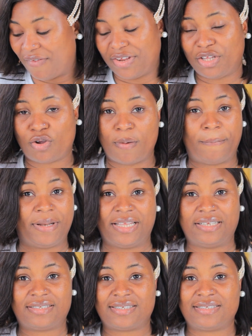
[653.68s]
have any
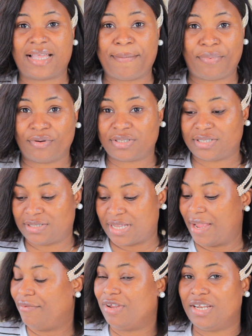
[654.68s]
complaints since I bought it.
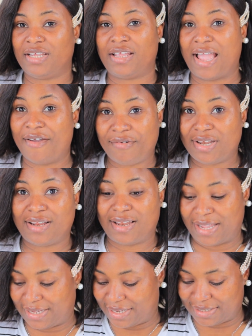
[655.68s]
I really
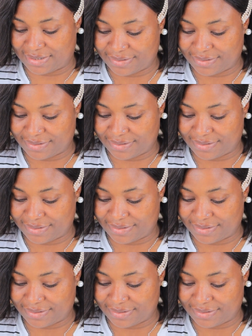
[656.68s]
like it.